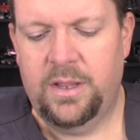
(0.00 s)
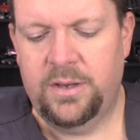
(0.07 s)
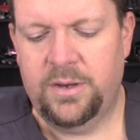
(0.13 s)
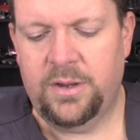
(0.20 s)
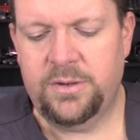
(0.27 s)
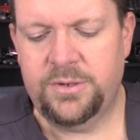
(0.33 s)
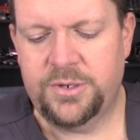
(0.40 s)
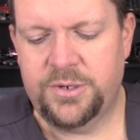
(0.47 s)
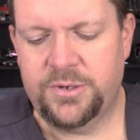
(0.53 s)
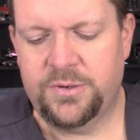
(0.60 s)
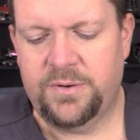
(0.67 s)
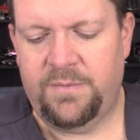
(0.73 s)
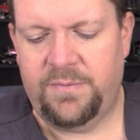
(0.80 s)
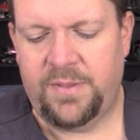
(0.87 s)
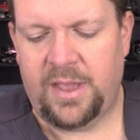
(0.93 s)
Not
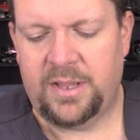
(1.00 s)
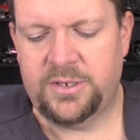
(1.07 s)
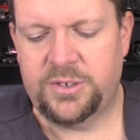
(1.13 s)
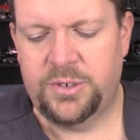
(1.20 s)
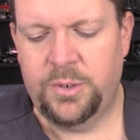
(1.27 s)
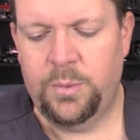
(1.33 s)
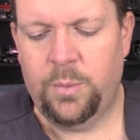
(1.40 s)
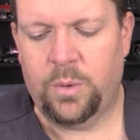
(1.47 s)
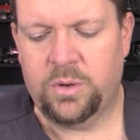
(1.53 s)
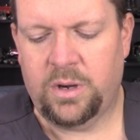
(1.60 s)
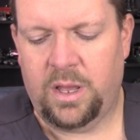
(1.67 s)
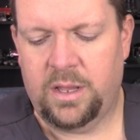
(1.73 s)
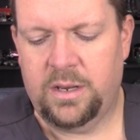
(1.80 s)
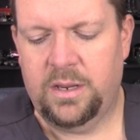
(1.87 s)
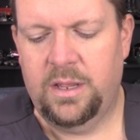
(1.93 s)
sure if that's new or
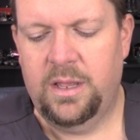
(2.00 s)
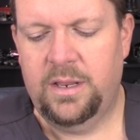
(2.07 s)
not.